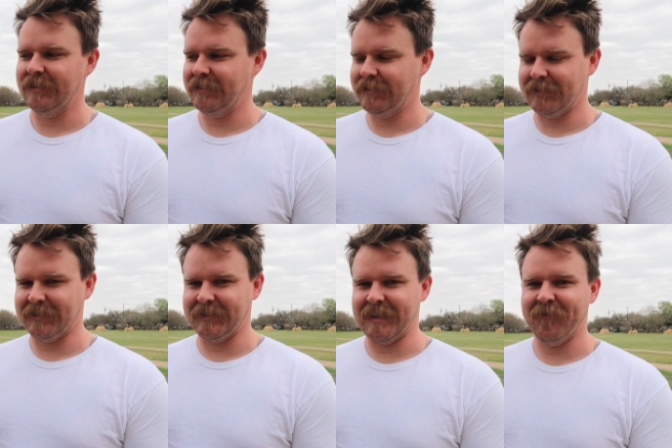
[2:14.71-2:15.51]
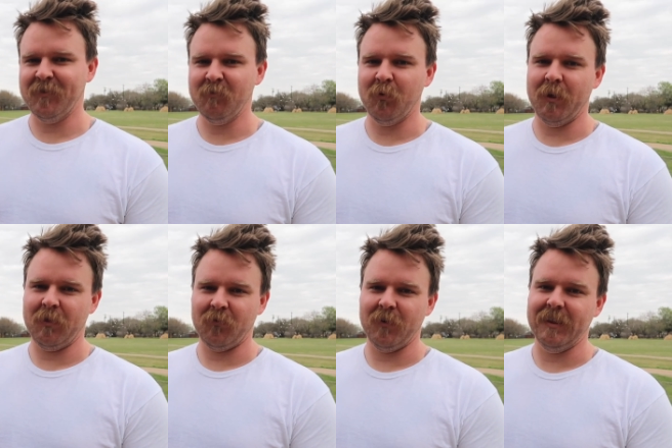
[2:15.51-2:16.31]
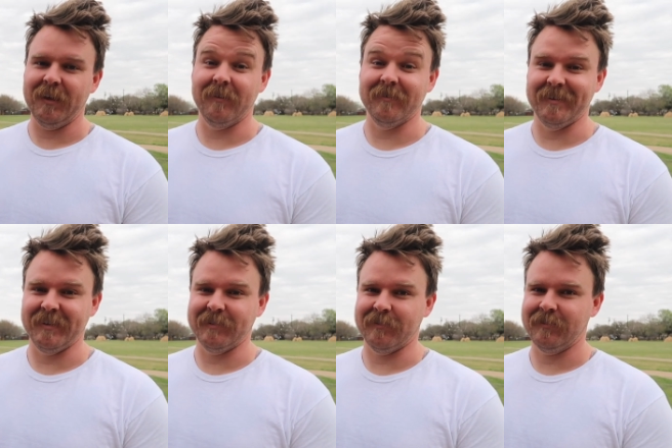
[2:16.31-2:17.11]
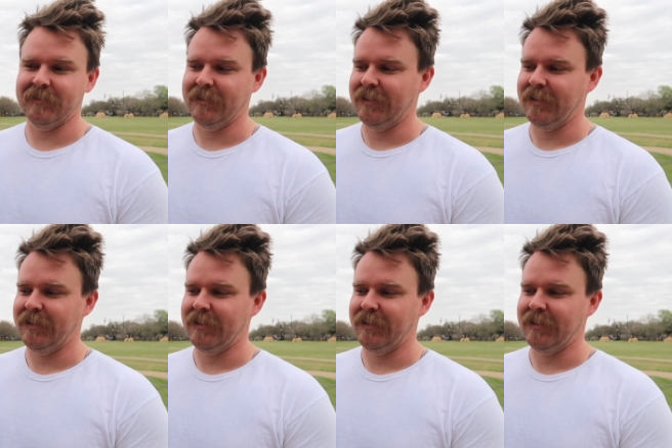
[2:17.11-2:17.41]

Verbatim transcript: This is the 7.3 liter diesel.